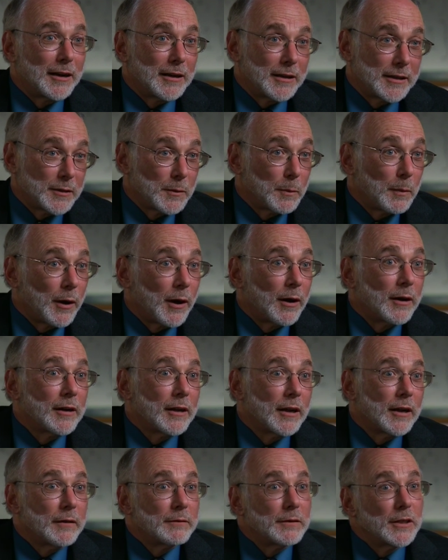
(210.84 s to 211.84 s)
is a part
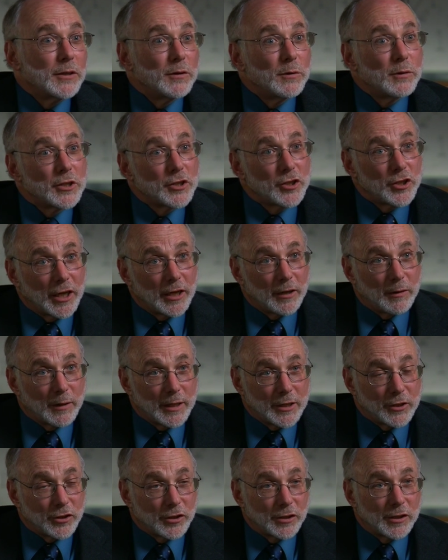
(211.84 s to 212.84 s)
of the newest
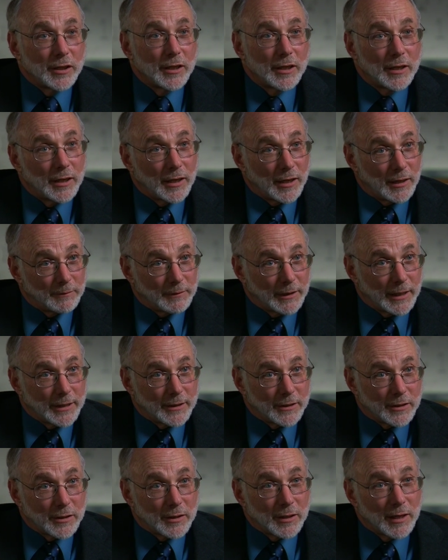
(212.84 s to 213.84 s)
generation of
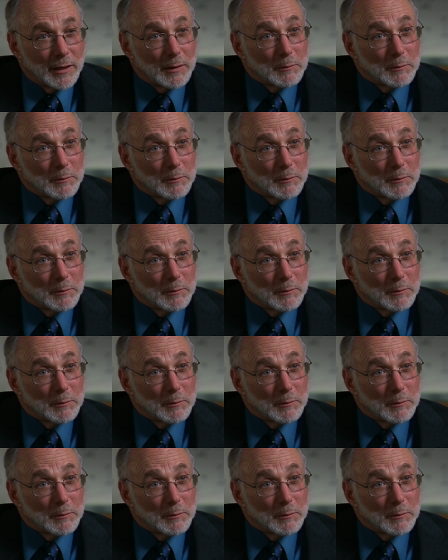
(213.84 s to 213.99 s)
lasers.